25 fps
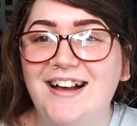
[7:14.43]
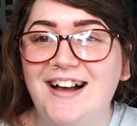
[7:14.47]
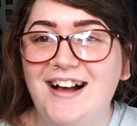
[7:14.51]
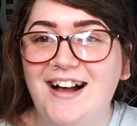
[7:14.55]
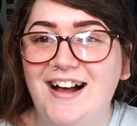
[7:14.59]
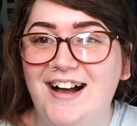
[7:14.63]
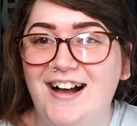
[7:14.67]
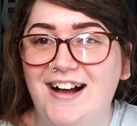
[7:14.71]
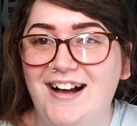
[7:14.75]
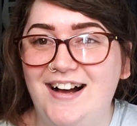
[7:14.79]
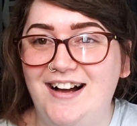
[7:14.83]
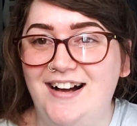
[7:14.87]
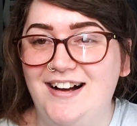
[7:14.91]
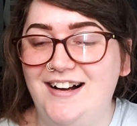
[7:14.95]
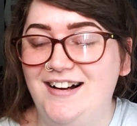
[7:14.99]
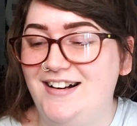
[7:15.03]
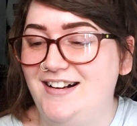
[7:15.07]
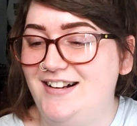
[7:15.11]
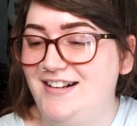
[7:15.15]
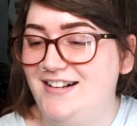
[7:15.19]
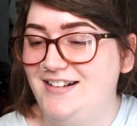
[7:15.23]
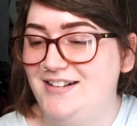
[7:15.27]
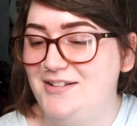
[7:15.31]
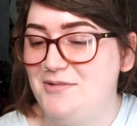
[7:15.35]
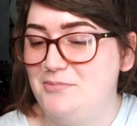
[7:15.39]

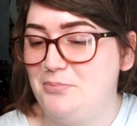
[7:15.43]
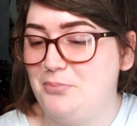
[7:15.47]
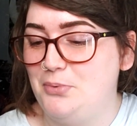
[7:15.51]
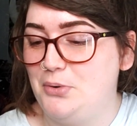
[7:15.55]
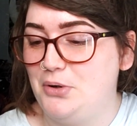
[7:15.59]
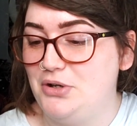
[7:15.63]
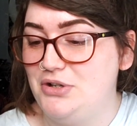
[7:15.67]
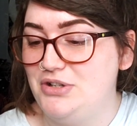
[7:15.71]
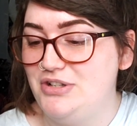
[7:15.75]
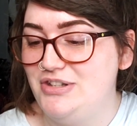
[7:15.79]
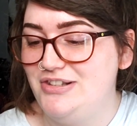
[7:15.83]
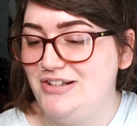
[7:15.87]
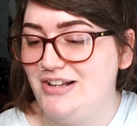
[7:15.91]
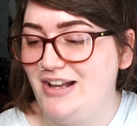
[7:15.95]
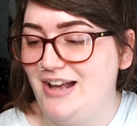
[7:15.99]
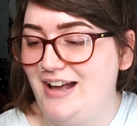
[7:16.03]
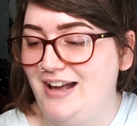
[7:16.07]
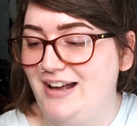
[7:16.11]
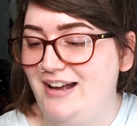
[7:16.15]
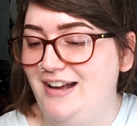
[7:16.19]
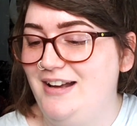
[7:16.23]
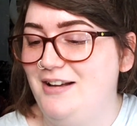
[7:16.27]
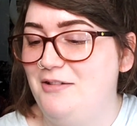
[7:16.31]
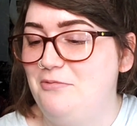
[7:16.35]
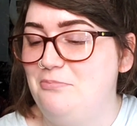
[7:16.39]
Per
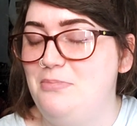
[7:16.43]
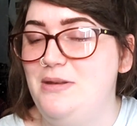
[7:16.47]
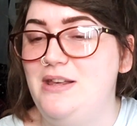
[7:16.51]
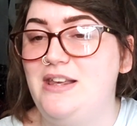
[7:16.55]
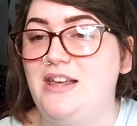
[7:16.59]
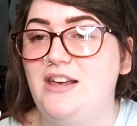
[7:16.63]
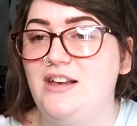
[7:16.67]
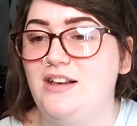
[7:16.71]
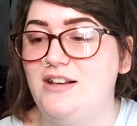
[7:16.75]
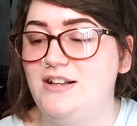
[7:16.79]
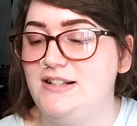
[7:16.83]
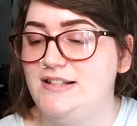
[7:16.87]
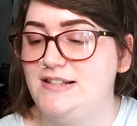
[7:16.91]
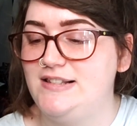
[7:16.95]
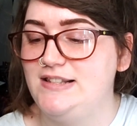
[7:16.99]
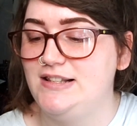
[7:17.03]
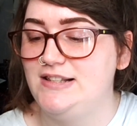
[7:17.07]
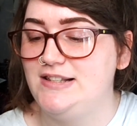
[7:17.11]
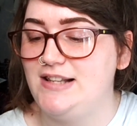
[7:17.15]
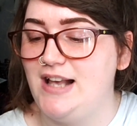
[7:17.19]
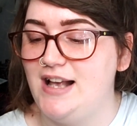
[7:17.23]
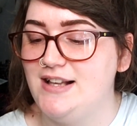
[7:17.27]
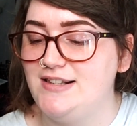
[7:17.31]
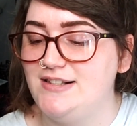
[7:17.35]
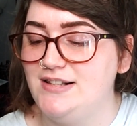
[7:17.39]
se, because this
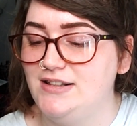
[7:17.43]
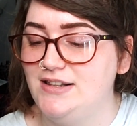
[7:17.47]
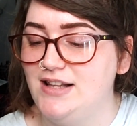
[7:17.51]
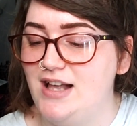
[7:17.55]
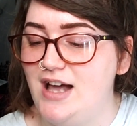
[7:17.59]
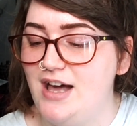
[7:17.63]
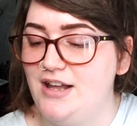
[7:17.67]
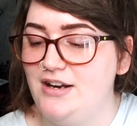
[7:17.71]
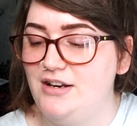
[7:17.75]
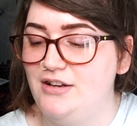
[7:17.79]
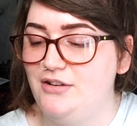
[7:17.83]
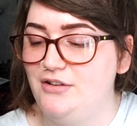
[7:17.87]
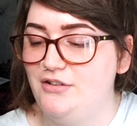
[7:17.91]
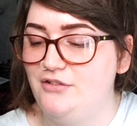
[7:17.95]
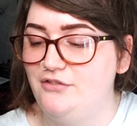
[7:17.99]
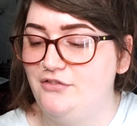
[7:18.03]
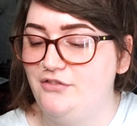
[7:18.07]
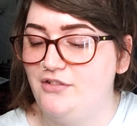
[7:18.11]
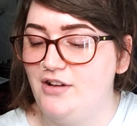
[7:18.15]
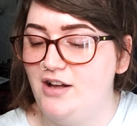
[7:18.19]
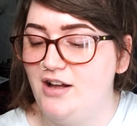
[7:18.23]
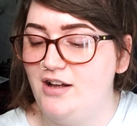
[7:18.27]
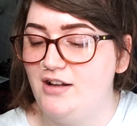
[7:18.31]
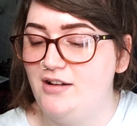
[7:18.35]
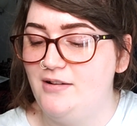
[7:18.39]
has a lot of,
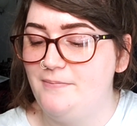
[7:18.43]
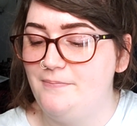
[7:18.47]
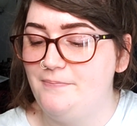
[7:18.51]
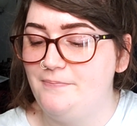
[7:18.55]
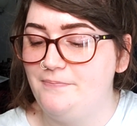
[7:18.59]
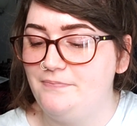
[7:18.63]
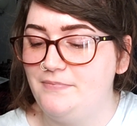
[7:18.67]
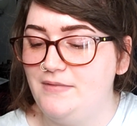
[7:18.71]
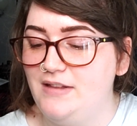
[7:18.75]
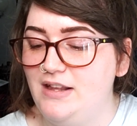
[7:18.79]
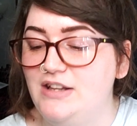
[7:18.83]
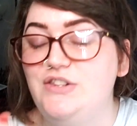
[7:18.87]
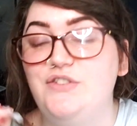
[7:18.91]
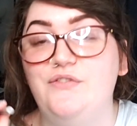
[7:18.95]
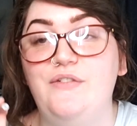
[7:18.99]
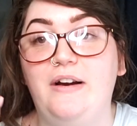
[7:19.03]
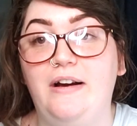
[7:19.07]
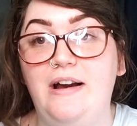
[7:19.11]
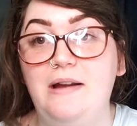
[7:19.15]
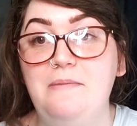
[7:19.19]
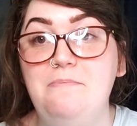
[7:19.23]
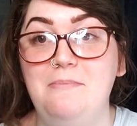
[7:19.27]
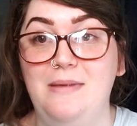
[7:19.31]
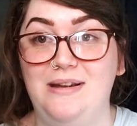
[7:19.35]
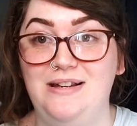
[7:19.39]
it's
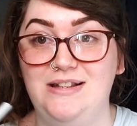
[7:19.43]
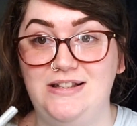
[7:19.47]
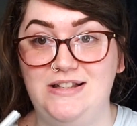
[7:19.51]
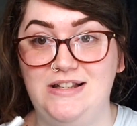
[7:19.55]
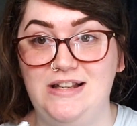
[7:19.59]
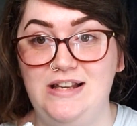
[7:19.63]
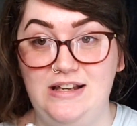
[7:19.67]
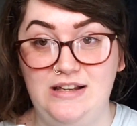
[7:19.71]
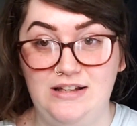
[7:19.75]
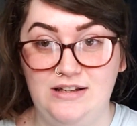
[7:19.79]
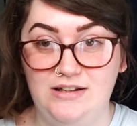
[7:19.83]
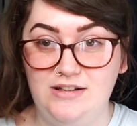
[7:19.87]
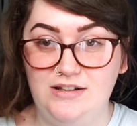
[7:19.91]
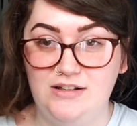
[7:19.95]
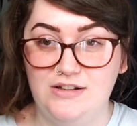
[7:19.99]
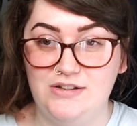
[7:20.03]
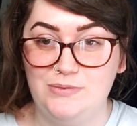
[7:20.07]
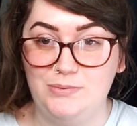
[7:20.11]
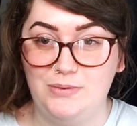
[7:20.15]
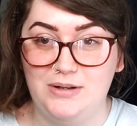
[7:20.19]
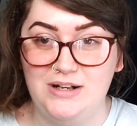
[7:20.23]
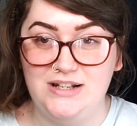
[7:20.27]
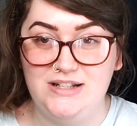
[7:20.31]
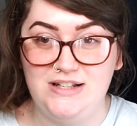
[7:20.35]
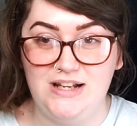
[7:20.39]
very minty is
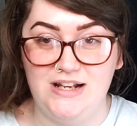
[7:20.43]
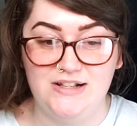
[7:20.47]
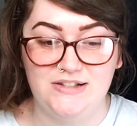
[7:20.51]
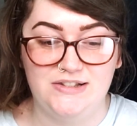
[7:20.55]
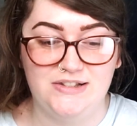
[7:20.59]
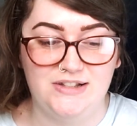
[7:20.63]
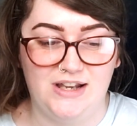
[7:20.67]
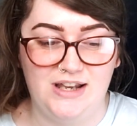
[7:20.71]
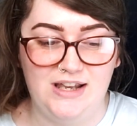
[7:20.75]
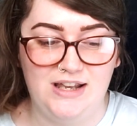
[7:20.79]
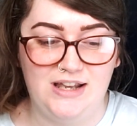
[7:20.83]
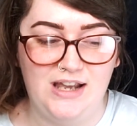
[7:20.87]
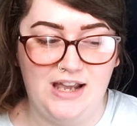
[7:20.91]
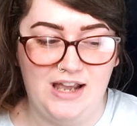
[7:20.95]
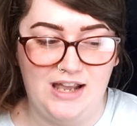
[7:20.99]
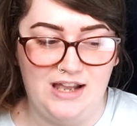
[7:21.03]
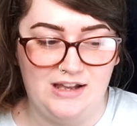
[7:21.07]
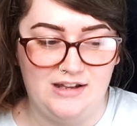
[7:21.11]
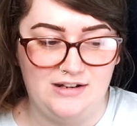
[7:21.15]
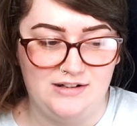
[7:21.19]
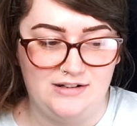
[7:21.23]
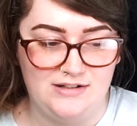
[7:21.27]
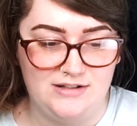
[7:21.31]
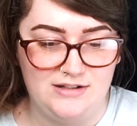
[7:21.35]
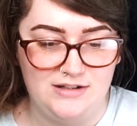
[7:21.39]
what it tastes like,
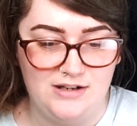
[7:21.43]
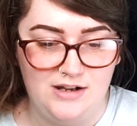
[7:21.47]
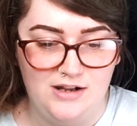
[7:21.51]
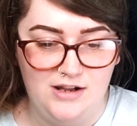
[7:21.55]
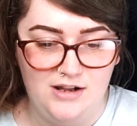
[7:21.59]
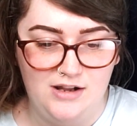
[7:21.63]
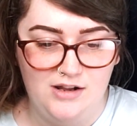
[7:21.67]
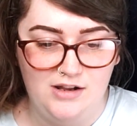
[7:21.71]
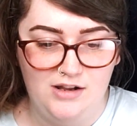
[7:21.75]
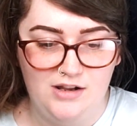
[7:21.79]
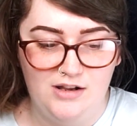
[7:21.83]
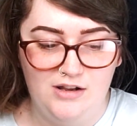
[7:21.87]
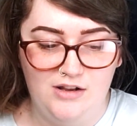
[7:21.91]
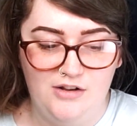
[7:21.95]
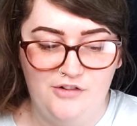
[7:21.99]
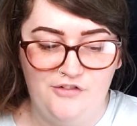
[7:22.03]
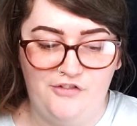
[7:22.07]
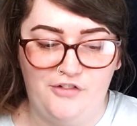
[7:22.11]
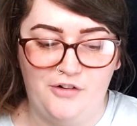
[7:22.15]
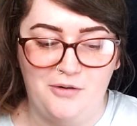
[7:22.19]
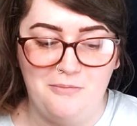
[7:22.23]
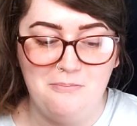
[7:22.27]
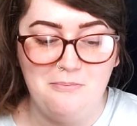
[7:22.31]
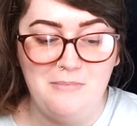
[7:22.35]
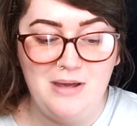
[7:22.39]
and
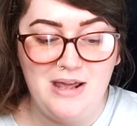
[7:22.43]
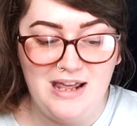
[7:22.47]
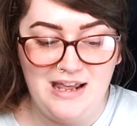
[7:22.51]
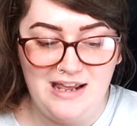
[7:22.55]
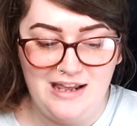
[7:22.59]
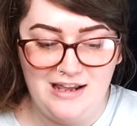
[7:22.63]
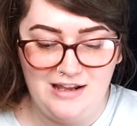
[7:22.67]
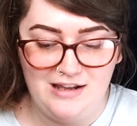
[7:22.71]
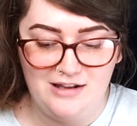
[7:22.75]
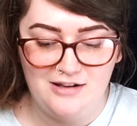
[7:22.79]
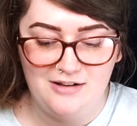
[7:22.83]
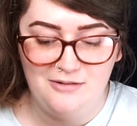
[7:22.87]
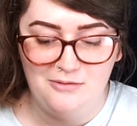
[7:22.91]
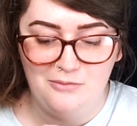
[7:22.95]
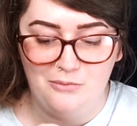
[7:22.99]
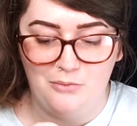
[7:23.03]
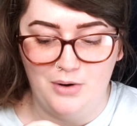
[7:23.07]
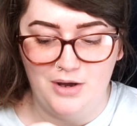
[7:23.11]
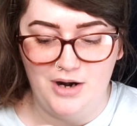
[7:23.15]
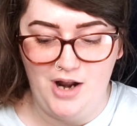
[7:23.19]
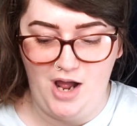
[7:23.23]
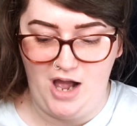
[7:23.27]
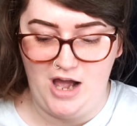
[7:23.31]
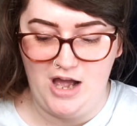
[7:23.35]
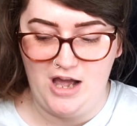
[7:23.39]
for me,
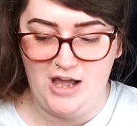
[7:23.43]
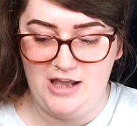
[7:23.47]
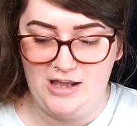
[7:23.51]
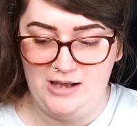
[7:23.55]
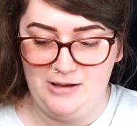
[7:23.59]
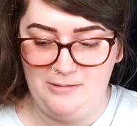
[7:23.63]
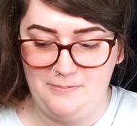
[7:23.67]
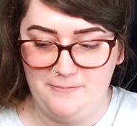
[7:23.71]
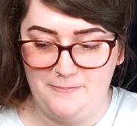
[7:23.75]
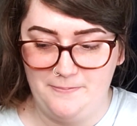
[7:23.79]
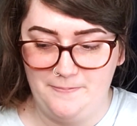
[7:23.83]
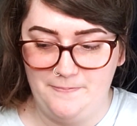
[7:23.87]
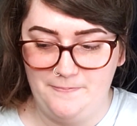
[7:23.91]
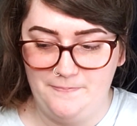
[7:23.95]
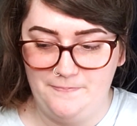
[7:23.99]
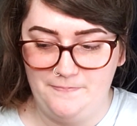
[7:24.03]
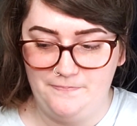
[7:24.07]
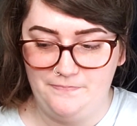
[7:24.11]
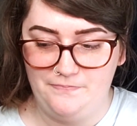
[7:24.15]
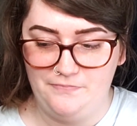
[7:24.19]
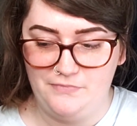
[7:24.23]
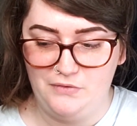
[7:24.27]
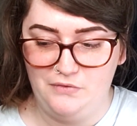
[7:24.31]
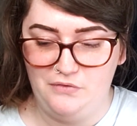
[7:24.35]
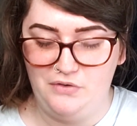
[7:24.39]
when I'm
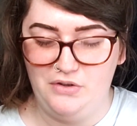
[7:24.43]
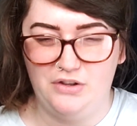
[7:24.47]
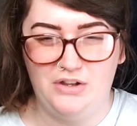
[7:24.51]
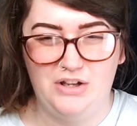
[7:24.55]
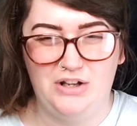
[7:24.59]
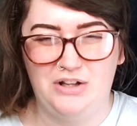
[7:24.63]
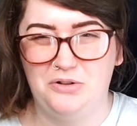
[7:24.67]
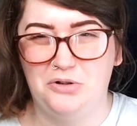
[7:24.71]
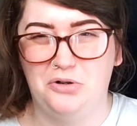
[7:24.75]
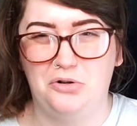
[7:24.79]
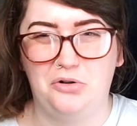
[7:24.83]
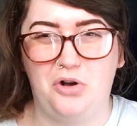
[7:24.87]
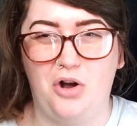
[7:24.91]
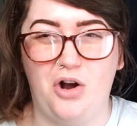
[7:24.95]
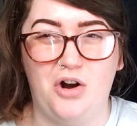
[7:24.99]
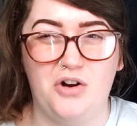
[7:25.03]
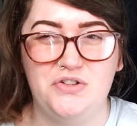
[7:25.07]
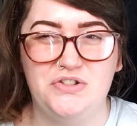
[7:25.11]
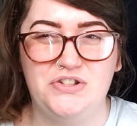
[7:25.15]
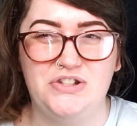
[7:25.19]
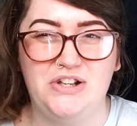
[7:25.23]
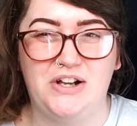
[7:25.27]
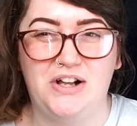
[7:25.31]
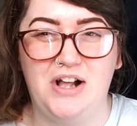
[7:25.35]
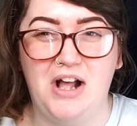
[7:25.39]
feeling a little car
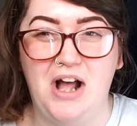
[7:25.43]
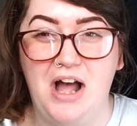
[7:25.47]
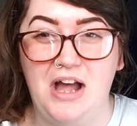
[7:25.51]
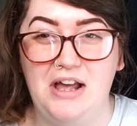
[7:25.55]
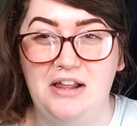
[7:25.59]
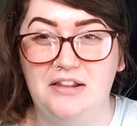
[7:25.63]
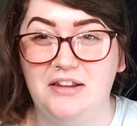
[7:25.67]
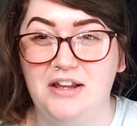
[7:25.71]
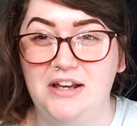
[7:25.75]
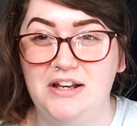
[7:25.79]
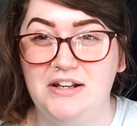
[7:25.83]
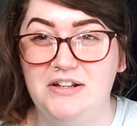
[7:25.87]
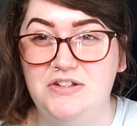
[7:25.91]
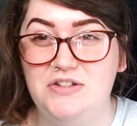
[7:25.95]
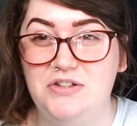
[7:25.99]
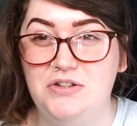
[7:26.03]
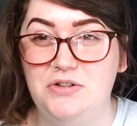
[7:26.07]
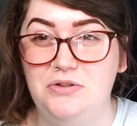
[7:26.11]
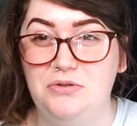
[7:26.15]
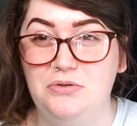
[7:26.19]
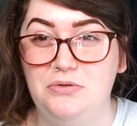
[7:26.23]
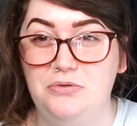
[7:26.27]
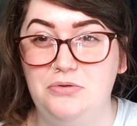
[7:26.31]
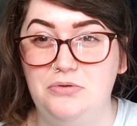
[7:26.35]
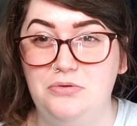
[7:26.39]
sick, I like
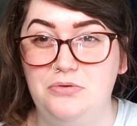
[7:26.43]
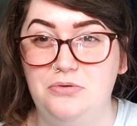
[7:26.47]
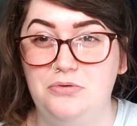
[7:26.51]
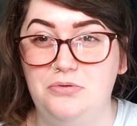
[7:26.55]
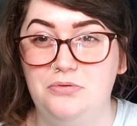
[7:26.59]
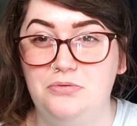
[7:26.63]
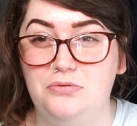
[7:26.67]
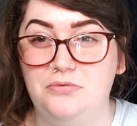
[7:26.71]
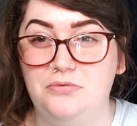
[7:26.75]
to